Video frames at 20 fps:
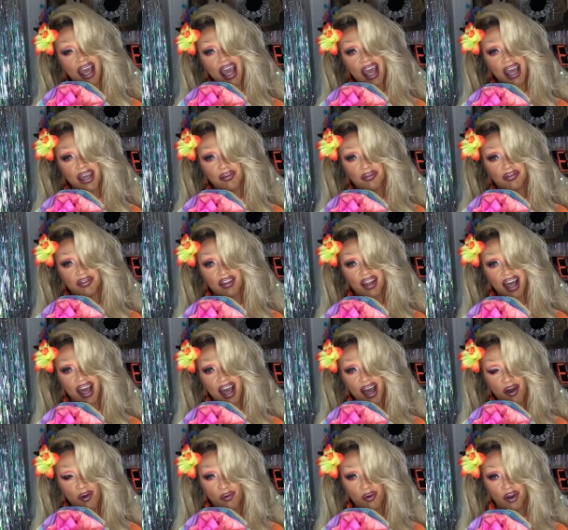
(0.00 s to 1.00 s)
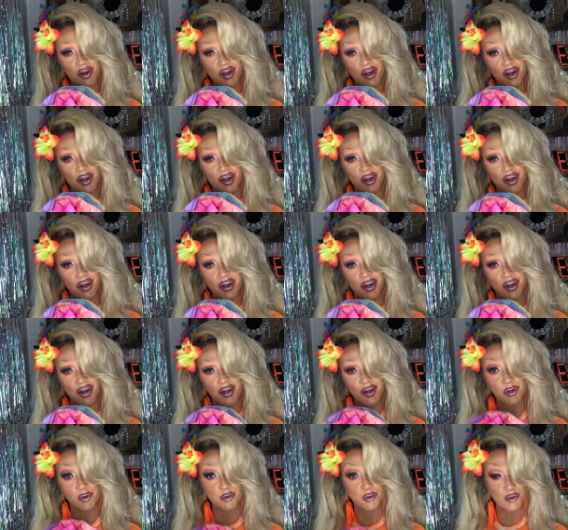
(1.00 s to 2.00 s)
a
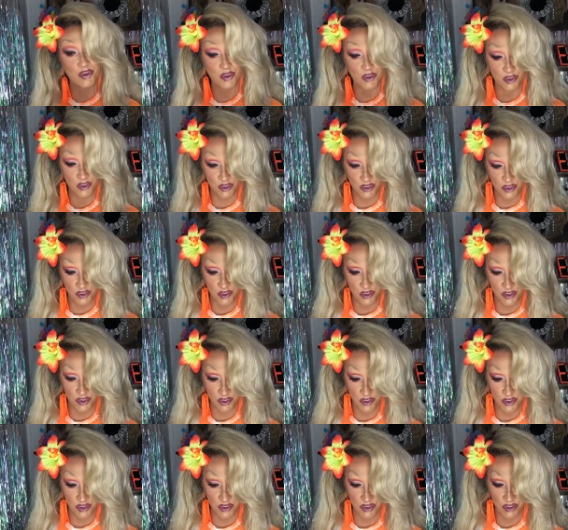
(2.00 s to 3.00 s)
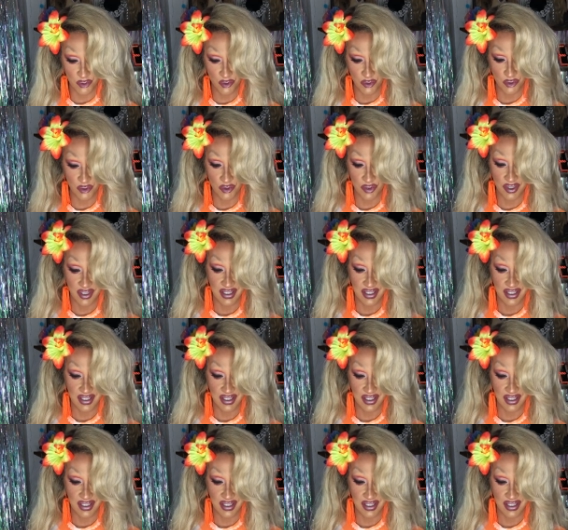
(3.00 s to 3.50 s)
flower. Ooh.